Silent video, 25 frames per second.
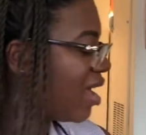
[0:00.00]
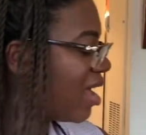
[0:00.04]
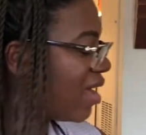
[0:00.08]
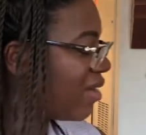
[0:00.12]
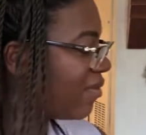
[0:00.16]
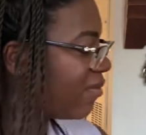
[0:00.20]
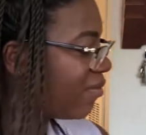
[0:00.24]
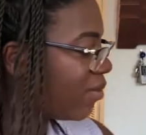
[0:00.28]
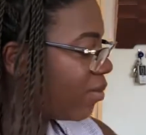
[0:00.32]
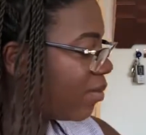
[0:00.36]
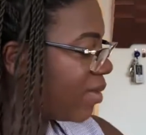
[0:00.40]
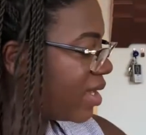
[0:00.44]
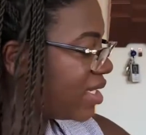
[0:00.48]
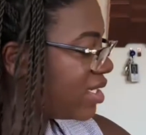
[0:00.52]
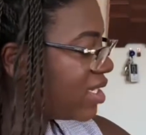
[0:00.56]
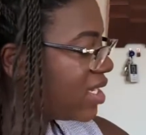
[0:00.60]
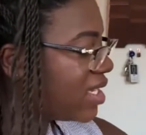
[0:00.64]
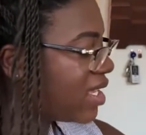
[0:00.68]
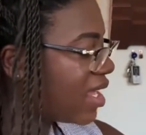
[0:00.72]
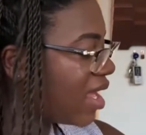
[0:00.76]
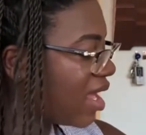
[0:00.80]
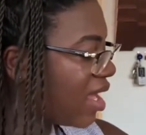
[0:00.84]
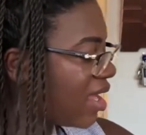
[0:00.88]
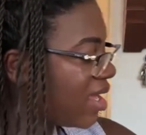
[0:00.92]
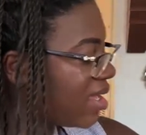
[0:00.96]
for when she
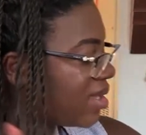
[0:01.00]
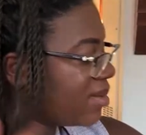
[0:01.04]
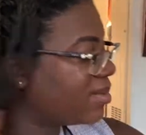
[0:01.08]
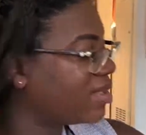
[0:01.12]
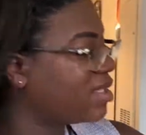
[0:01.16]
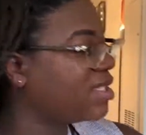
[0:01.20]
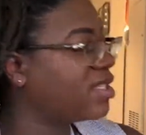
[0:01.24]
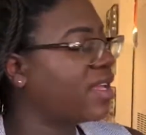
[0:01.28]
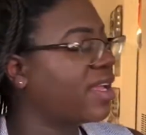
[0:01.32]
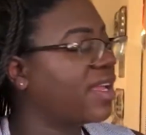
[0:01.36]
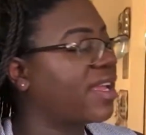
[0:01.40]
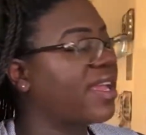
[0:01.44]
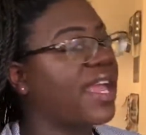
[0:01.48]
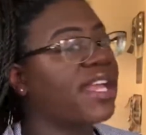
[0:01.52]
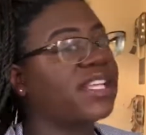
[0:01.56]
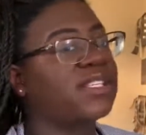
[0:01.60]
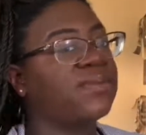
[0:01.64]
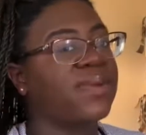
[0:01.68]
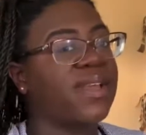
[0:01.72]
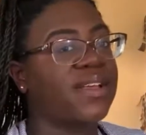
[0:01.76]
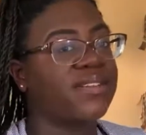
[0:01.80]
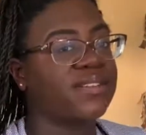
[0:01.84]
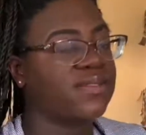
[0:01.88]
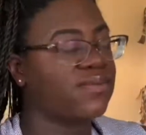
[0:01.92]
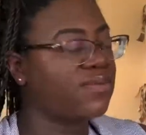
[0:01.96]
comes in case we
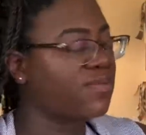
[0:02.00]
have some